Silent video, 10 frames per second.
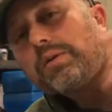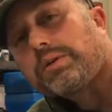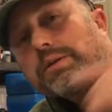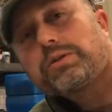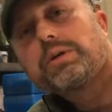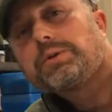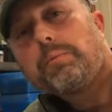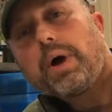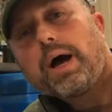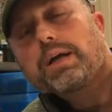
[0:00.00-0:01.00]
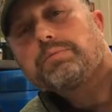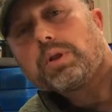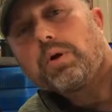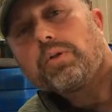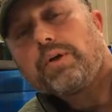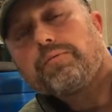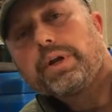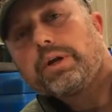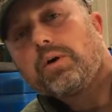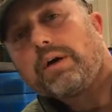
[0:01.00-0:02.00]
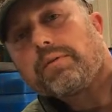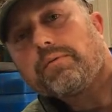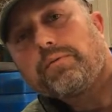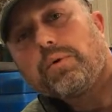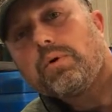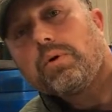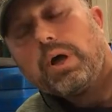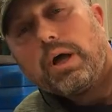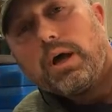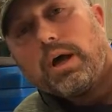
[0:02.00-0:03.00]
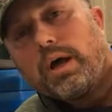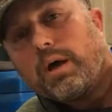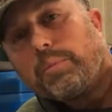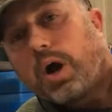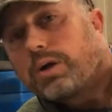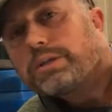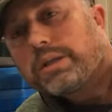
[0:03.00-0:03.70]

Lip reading: the description box below that video. I have a full parts